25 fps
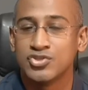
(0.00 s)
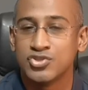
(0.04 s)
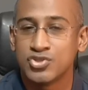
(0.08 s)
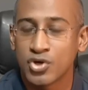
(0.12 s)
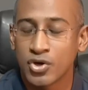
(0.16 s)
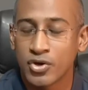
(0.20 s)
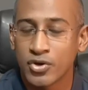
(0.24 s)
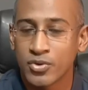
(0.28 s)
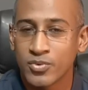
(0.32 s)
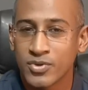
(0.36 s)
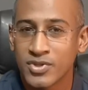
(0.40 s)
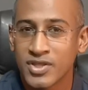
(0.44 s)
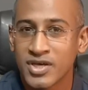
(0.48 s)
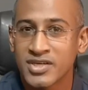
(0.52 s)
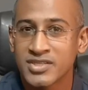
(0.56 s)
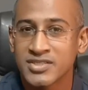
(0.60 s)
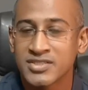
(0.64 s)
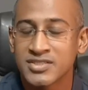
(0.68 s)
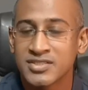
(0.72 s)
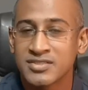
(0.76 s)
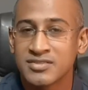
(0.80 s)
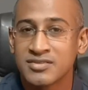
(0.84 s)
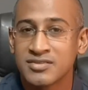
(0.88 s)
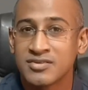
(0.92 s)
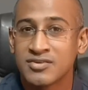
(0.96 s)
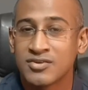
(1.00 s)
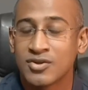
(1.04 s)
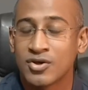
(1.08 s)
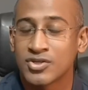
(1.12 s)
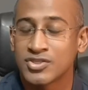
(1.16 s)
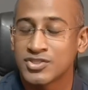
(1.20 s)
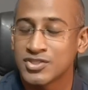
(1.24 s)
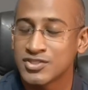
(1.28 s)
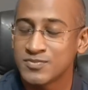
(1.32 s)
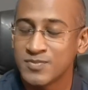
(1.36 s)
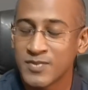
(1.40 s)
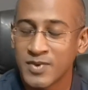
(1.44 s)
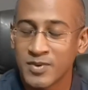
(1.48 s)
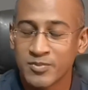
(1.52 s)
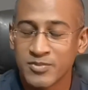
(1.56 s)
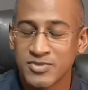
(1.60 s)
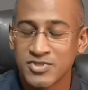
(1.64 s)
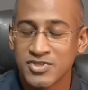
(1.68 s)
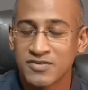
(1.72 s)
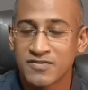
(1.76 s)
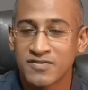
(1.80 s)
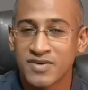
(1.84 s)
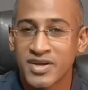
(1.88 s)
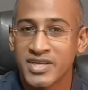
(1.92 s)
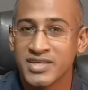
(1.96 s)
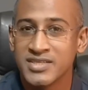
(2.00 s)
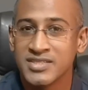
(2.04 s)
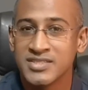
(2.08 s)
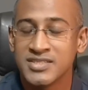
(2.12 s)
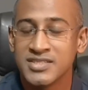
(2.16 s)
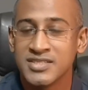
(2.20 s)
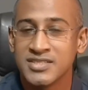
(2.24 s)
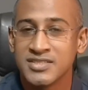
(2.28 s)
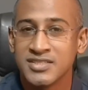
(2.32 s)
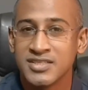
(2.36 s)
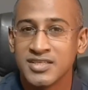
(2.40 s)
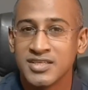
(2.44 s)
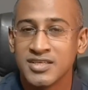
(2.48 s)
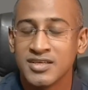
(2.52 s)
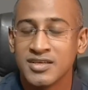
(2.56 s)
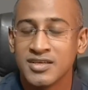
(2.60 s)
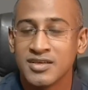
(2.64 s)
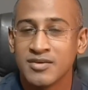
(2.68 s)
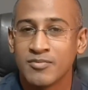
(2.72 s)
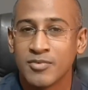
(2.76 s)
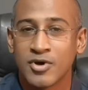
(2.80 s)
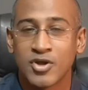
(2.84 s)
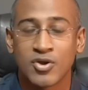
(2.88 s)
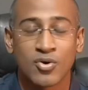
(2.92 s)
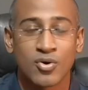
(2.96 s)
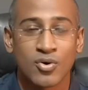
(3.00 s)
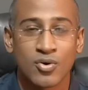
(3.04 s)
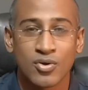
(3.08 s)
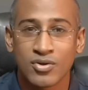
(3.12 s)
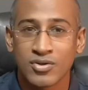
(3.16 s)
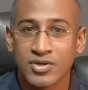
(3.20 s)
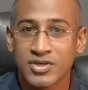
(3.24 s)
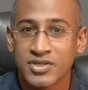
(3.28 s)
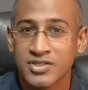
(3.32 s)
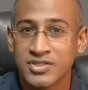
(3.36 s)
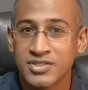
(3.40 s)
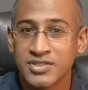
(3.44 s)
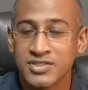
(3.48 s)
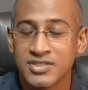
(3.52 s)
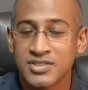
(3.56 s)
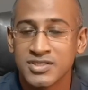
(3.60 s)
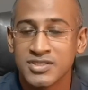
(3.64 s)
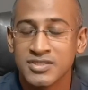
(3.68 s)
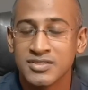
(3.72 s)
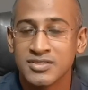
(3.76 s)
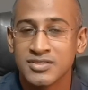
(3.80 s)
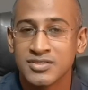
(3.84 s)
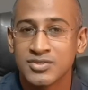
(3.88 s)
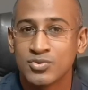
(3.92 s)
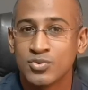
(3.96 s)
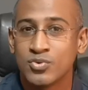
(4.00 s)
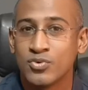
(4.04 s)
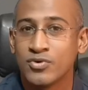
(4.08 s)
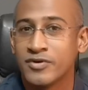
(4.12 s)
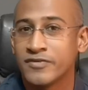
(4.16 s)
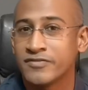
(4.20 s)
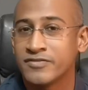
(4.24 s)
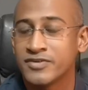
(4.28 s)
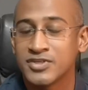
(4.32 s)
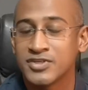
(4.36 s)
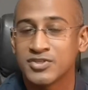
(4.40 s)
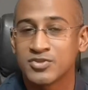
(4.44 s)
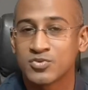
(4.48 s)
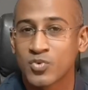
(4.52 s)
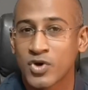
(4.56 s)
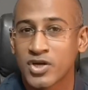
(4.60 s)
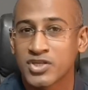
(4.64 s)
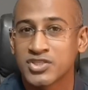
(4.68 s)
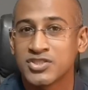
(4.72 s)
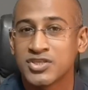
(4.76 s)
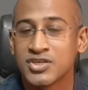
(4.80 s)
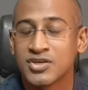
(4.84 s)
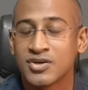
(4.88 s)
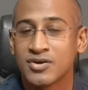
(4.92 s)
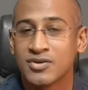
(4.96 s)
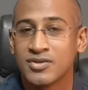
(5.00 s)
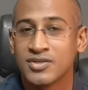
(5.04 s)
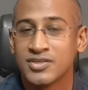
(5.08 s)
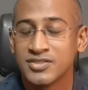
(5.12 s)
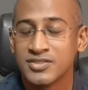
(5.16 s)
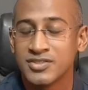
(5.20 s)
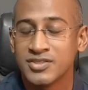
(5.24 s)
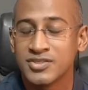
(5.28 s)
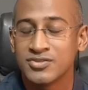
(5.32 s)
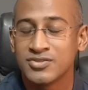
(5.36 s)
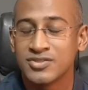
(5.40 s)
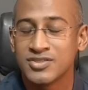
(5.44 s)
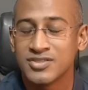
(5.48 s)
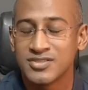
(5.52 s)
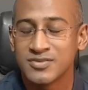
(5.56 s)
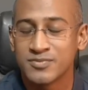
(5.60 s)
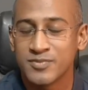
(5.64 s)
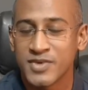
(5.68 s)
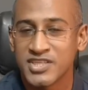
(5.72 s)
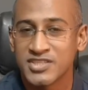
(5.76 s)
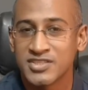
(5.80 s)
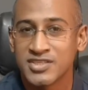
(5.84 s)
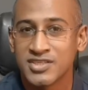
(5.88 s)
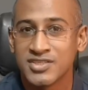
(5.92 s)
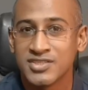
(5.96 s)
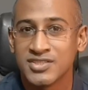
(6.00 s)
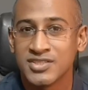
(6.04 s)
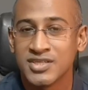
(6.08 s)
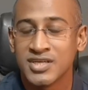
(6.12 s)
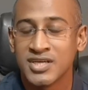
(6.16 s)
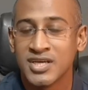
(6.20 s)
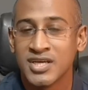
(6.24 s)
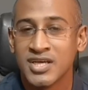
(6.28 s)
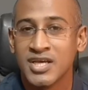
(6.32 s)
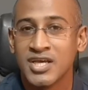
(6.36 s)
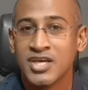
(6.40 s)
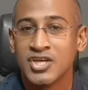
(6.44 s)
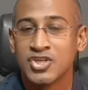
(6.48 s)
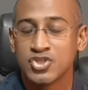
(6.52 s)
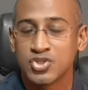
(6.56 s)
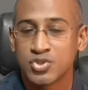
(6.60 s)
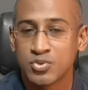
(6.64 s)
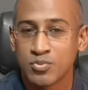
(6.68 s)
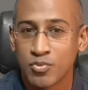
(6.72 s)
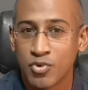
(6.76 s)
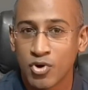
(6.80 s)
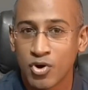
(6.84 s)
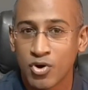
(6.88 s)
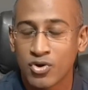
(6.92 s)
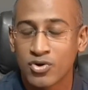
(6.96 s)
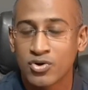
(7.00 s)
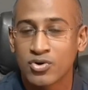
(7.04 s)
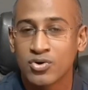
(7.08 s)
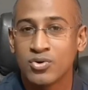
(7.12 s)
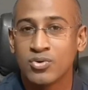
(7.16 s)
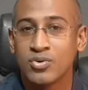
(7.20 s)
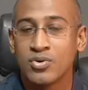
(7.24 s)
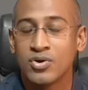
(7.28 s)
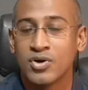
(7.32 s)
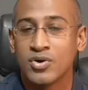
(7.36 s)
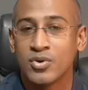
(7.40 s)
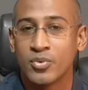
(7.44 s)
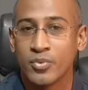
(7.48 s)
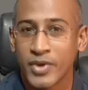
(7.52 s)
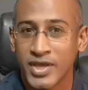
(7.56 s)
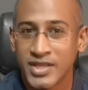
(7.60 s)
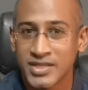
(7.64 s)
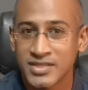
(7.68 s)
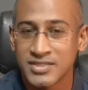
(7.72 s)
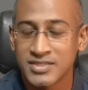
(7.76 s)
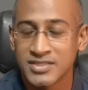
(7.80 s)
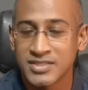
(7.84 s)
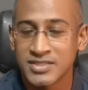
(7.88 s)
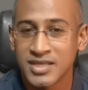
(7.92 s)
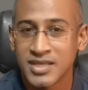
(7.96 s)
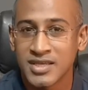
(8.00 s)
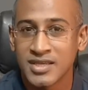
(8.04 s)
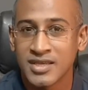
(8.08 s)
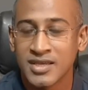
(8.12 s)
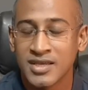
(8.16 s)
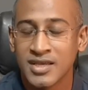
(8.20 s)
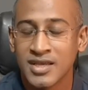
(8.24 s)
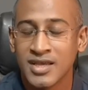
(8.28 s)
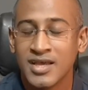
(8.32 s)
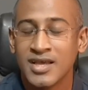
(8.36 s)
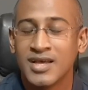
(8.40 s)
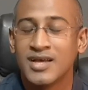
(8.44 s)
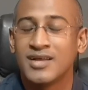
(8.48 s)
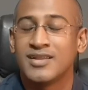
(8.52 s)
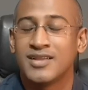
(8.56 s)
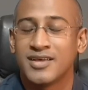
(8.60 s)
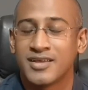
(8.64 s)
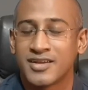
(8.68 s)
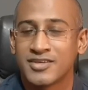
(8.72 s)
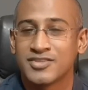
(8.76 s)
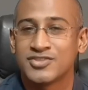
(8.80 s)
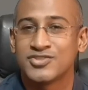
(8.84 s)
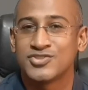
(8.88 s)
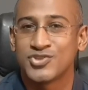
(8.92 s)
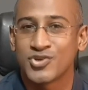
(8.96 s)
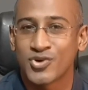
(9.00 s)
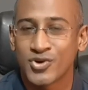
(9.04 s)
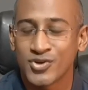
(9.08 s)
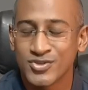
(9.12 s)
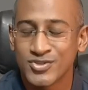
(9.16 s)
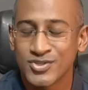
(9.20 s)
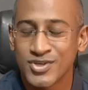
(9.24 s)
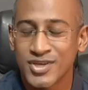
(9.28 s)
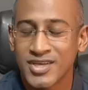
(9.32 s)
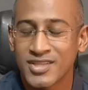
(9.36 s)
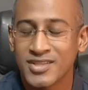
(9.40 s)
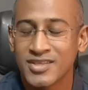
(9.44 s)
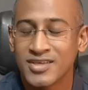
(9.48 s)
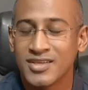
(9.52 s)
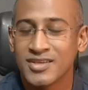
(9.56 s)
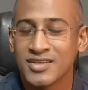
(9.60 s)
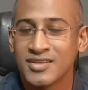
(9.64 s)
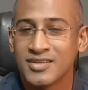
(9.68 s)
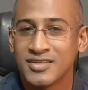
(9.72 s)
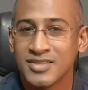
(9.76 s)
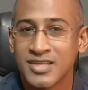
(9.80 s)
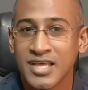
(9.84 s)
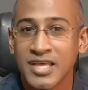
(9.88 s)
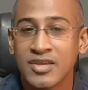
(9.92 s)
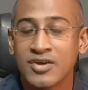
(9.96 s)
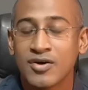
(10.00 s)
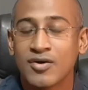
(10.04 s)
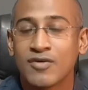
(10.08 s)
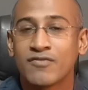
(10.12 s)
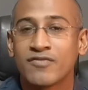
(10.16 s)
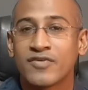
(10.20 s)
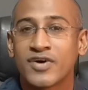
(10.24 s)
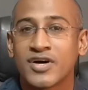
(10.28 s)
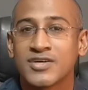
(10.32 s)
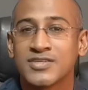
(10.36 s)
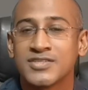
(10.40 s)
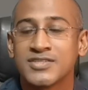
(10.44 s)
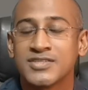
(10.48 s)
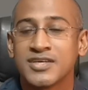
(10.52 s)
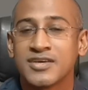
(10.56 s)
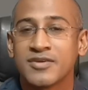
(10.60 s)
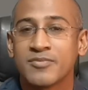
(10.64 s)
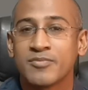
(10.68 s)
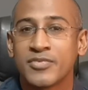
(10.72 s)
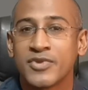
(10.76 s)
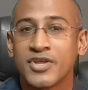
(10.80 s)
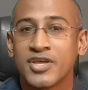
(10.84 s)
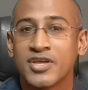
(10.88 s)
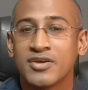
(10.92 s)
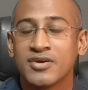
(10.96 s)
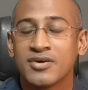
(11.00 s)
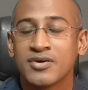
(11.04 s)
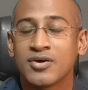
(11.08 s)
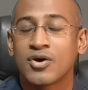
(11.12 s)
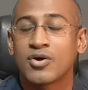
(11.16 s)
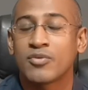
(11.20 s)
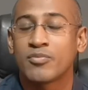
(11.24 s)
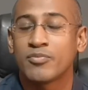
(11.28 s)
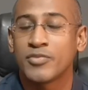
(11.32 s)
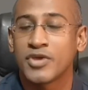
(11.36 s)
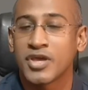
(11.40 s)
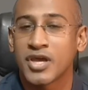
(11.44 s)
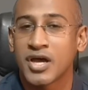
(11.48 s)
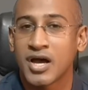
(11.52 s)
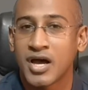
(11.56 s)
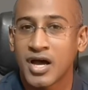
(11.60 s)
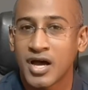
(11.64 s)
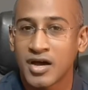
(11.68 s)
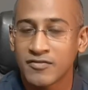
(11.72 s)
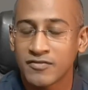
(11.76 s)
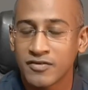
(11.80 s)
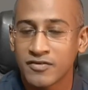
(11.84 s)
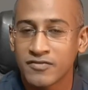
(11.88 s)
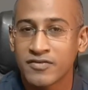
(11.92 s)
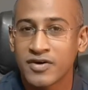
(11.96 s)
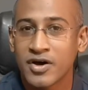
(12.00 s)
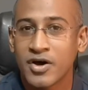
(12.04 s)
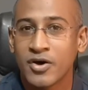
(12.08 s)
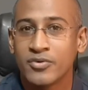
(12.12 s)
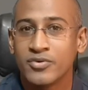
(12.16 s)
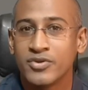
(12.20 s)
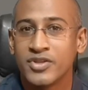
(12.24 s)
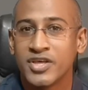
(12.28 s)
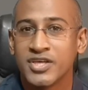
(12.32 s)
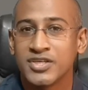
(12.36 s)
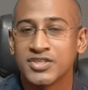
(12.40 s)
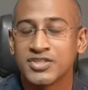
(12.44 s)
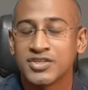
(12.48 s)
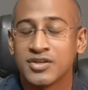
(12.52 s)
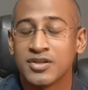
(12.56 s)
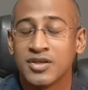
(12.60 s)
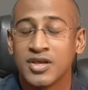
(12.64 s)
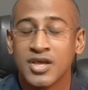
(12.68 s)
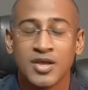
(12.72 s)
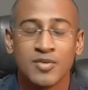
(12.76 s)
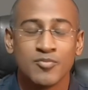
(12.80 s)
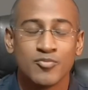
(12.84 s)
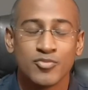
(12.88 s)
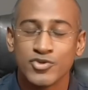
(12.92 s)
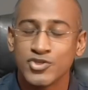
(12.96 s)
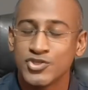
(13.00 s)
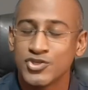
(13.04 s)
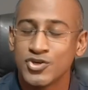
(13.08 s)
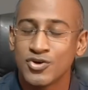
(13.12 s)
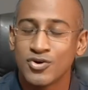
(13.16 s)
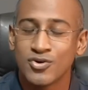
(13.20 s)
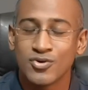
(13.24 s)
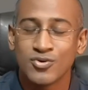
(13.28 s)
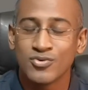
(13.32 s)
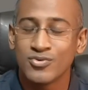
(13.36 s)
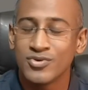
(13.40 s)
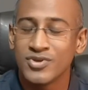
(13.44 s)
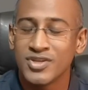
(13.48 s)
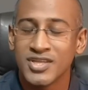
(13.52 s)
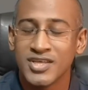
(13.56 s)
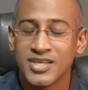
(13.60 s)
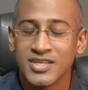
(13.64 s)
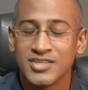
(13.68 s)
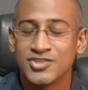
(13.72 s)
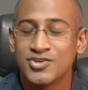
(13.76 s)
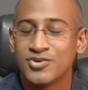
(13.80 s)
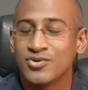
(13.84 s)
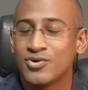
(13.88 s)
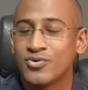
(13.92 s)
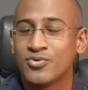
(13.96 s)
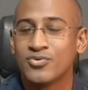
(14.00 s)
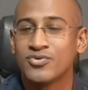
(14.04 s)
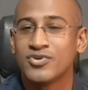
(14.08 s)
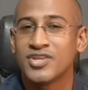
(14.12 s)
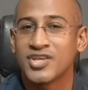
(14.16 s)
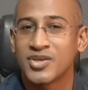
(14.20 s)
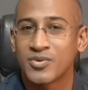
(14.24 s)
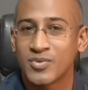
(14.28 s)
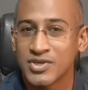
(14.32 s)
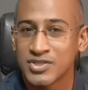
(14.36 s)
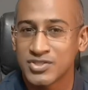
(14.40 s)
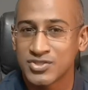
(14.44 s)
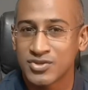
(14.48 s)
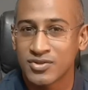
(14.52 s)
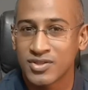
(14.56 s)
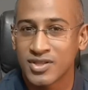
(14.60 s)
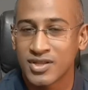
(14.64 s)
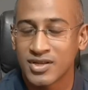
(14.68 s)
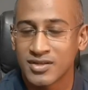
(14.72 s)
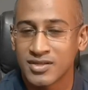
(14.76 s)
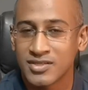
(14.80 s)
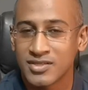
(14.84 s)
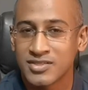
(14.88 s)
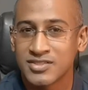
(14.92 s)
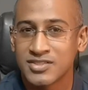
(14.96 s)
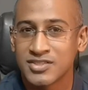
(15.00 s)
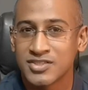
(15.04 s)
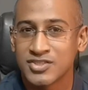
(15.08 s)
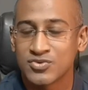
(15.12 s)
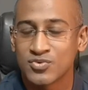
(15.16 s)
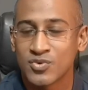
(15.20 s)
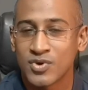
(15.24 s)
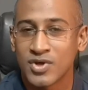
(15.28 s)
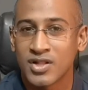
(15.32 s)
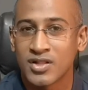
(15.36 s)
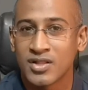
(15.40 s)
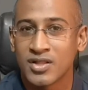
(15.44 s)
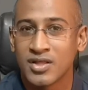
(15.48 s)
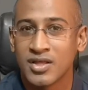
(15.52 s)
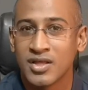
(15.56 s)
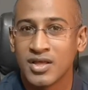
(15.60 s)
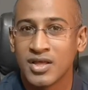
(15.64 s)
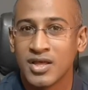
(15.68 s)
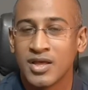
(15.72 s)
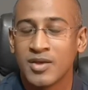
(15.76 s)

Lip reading: Join with us, not just members of ICC, but all Christians, whoever is watching or listening to this message, tomorrow, Wednesday. Let us join together in a day of fasting and prayer on behalf of our nation. Put your own needs, your own requests on that list as well.